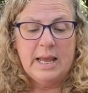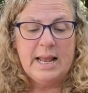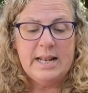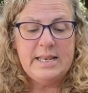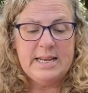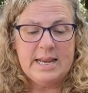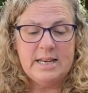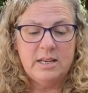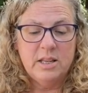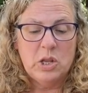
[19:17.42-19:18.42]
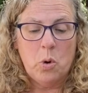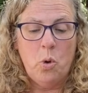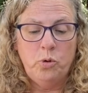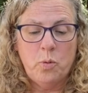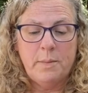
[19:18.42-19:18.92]
Indeed, the
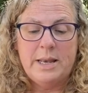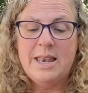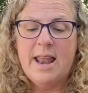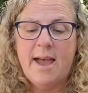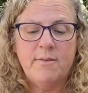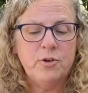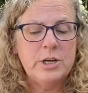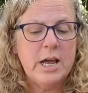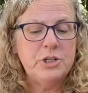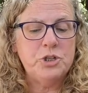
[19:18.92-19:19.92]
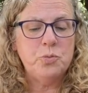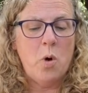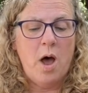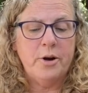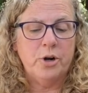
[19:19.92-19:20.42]
old woman never touched
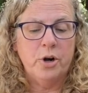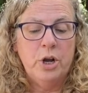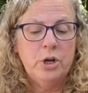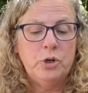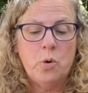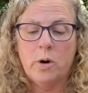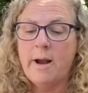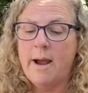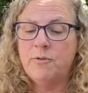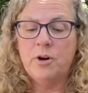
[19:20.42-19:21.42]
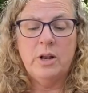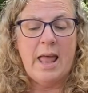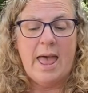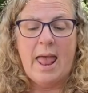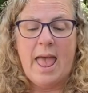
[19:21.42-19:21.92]
water, nor ever
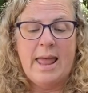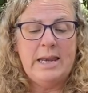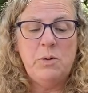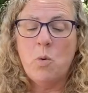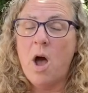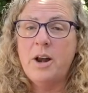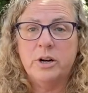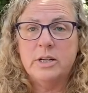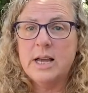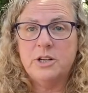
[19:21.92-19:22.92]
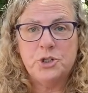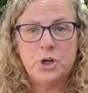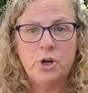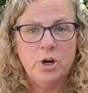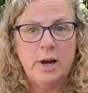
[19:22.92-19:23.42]
let any water touch
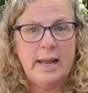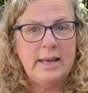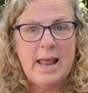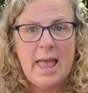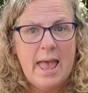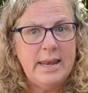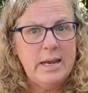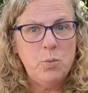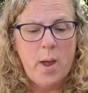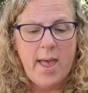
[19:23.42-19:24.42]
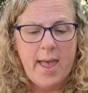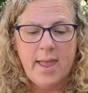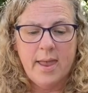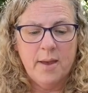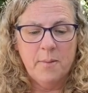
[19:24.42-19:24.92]
her in any way.
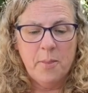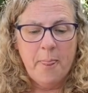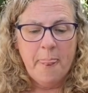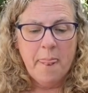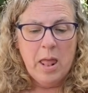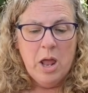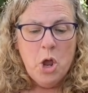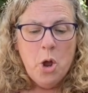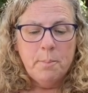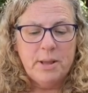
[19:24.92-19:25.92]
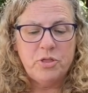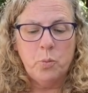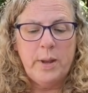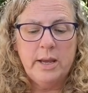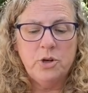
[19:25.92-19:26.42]
But the
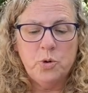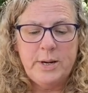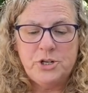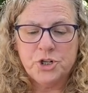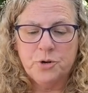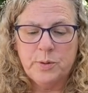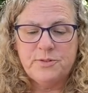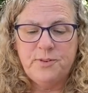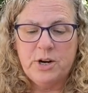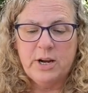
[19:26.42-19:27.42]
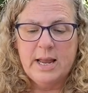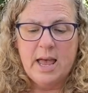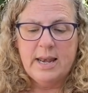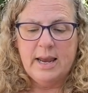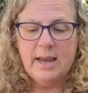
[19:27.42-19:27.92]
wicked creature was very
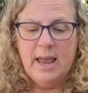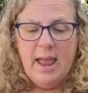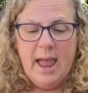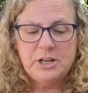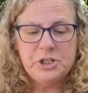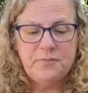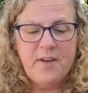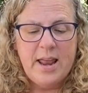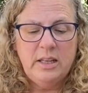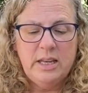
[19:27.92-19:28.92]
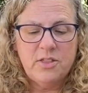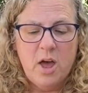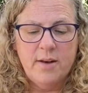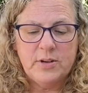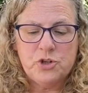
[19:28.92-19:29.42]
cunning, and she finally
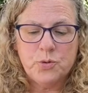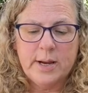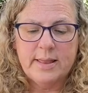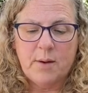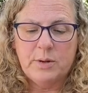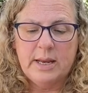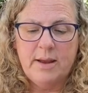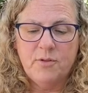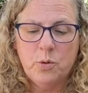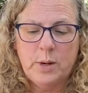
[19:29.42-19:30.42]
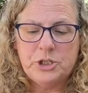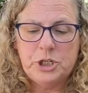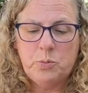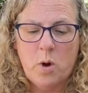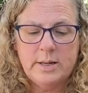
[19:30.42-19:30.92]
thought of a trick that would give her what
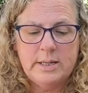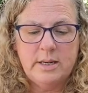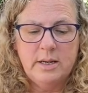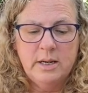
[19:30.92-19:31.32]
she wanted.